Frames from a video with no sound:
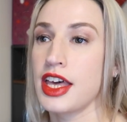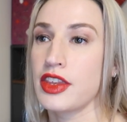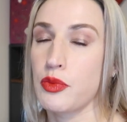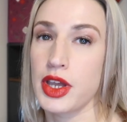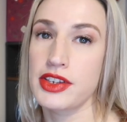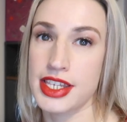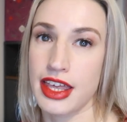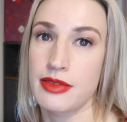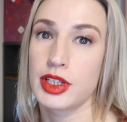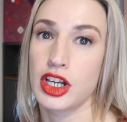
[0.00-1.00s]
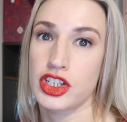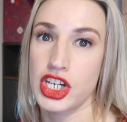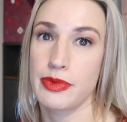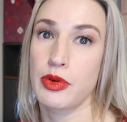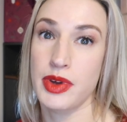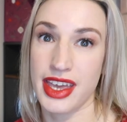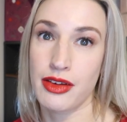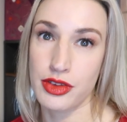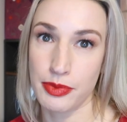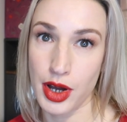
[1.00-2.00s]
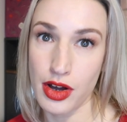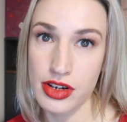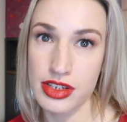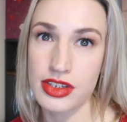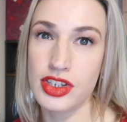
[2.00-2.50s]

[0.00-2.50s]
they will sell them a lot cheaper without the box.